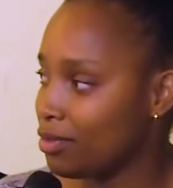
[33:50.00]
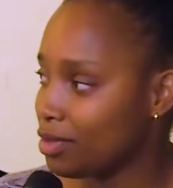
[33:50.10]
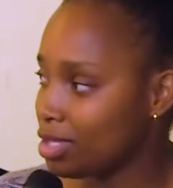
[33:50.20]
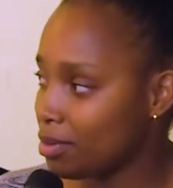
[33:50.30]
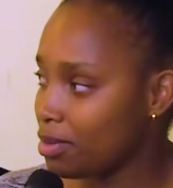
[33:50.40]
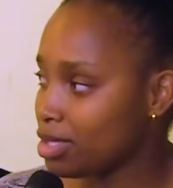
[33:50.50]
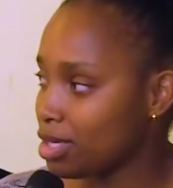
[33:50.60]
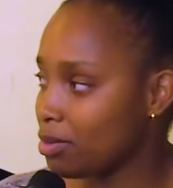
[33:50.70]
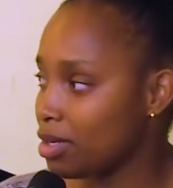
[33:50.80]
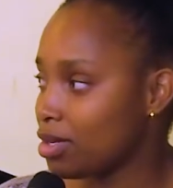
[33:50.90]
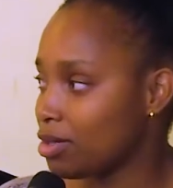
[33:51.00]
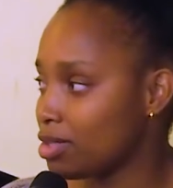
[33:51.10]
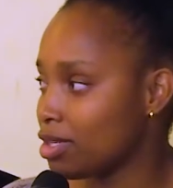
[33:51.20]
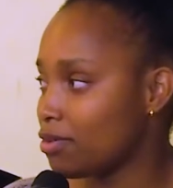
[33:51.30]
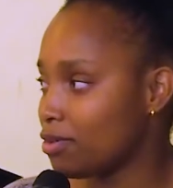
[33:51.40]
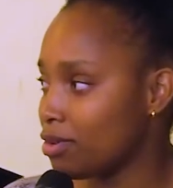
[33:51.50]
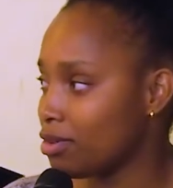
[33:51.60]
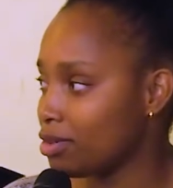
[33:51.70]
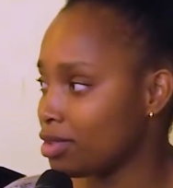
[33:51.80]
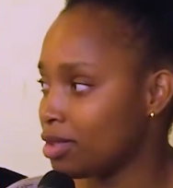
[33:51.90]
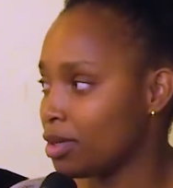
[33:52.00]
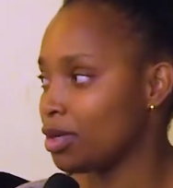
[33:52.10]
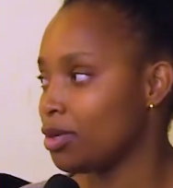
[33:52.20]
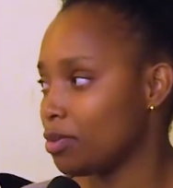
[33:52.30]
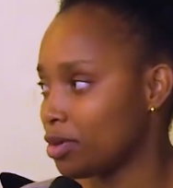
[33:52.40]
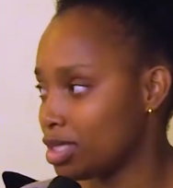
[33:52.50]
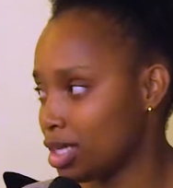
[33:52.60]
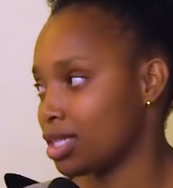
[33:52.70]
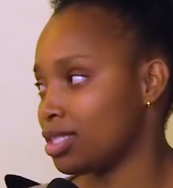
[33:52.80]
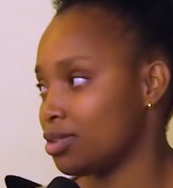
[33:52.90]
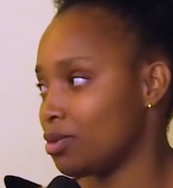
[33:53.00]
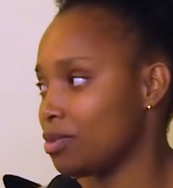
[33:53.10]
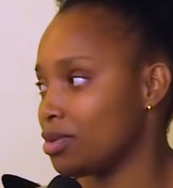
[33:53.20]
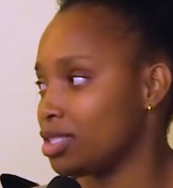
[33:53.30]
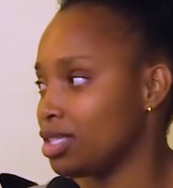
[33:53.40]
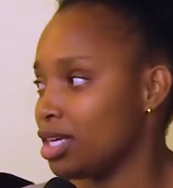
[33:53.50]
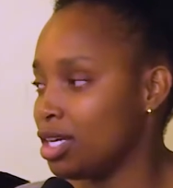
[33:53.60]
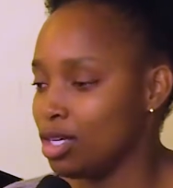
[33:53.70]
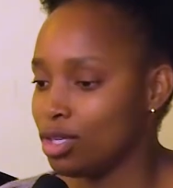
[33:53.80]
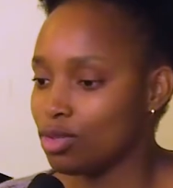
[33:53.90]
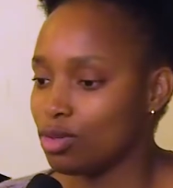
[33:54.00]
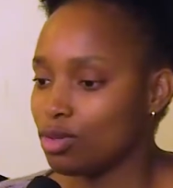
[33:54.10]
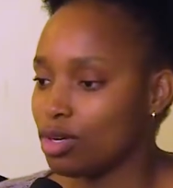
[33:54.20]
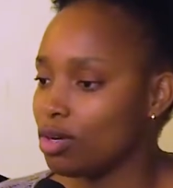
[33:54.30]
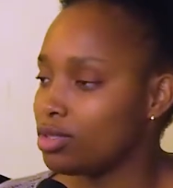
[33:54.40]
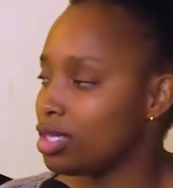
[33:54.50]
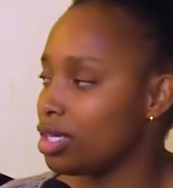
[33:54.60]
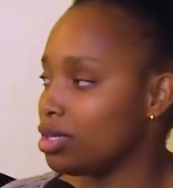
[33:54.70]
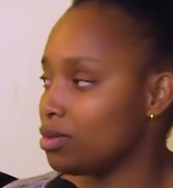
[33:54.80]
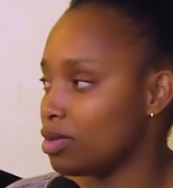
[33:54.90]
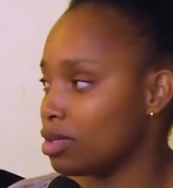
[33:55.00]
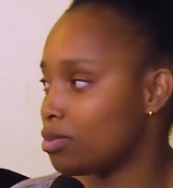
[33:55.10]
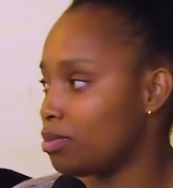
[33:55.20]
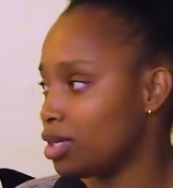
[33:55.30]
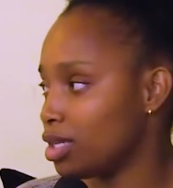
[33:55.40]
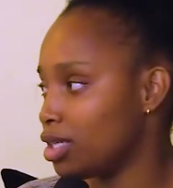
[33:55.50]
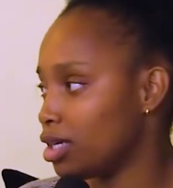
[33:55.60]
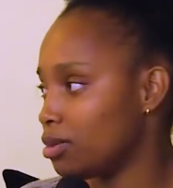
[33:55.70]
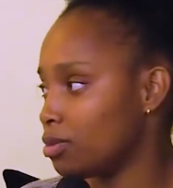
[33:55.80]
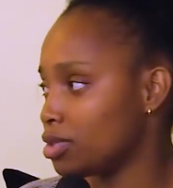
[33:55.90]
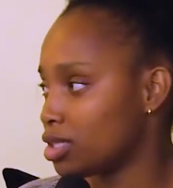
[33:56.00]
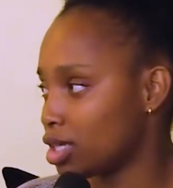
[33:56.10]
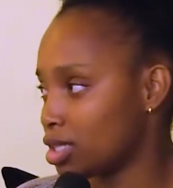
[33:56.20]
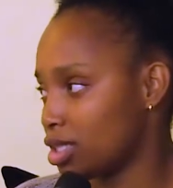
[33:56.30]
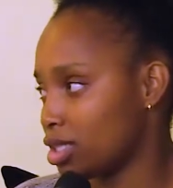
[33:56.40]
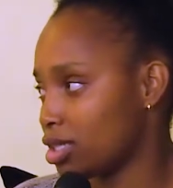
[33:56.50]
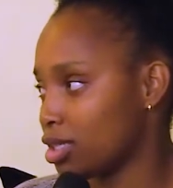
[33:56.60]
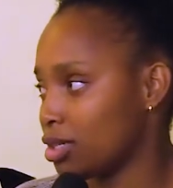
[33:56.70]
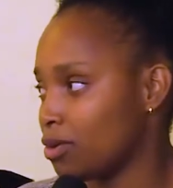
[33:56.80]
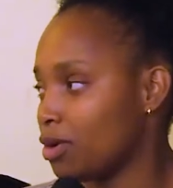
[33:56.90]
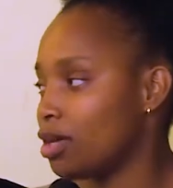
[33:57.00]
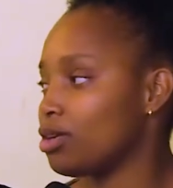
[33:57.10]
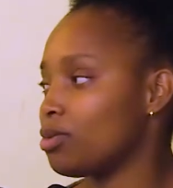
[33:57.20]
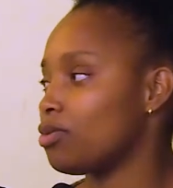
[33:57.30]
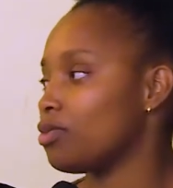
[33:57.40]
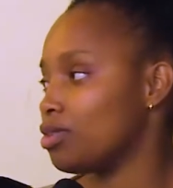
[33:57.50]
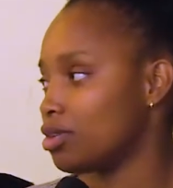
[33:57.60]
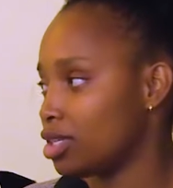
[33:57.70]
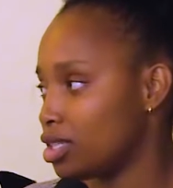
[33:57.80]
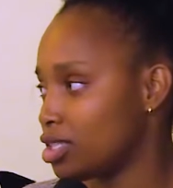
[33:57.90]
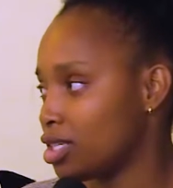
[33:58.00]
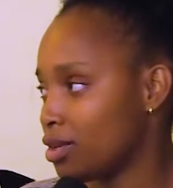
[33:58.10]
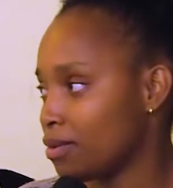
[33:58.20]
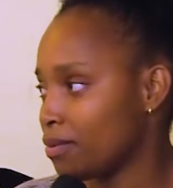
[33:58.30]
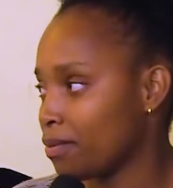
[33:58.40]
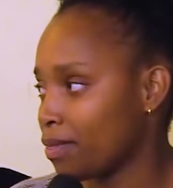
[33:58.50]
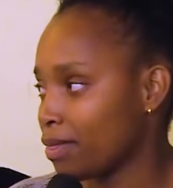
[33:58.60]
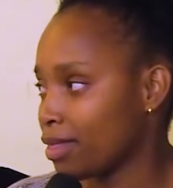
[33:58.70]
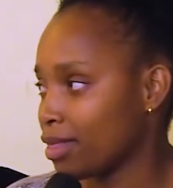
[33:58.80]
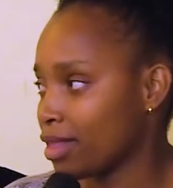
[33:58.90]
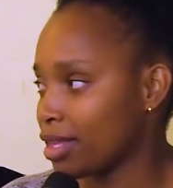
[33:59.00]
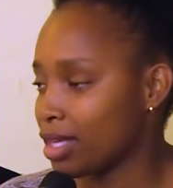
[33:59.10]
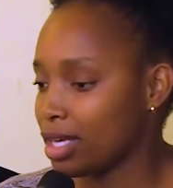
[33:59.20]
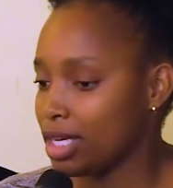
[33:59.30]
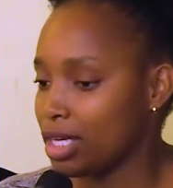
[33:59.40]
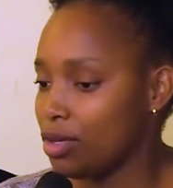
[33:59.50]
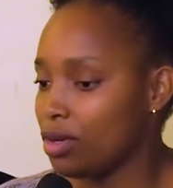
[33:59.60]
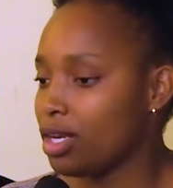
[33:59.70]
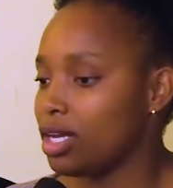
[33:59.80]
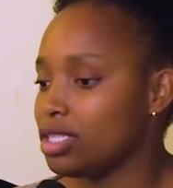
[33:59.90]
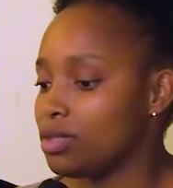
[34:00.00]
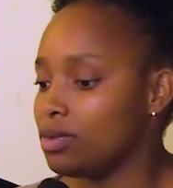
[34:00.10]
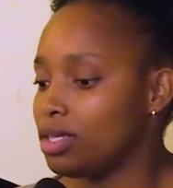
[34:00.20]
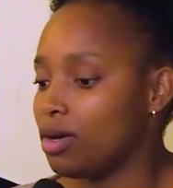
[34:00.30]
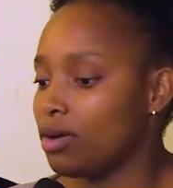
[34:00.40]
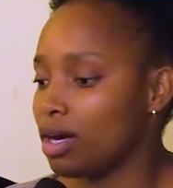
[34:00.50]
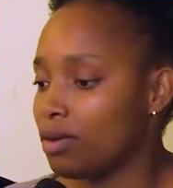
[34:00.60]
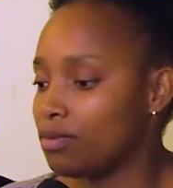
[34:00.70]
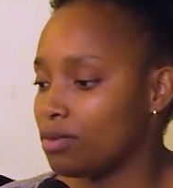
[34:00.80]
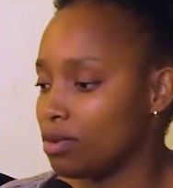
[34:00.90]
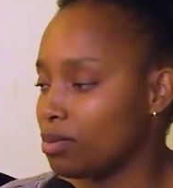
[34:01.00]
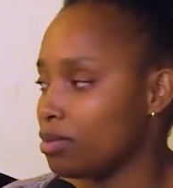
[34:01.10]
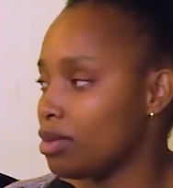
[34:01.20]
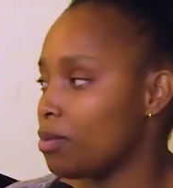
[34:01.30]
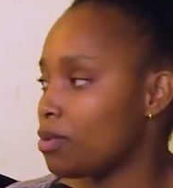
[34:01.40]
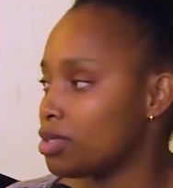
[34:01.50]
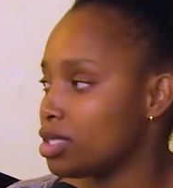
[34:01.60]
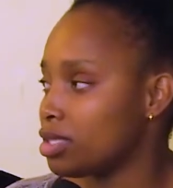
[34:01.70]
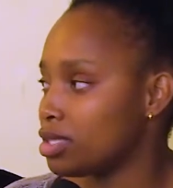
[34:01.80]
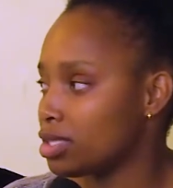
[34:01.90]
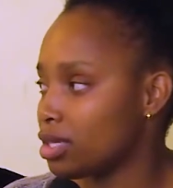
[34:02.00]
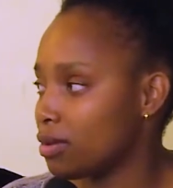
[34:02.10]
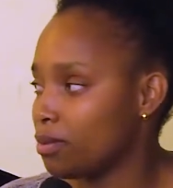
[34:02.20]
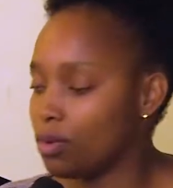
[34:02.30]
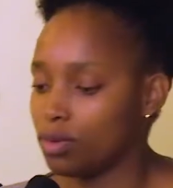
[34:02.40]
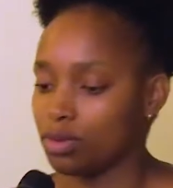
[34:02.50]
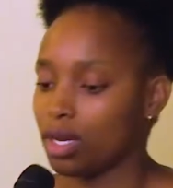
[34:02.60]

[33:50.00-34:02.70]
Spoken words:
Vitamins and minerals are for protecting your body. So you're now dealing with building and protecting. Where are you removing your energy? Your energy will now come from the proteins. Because what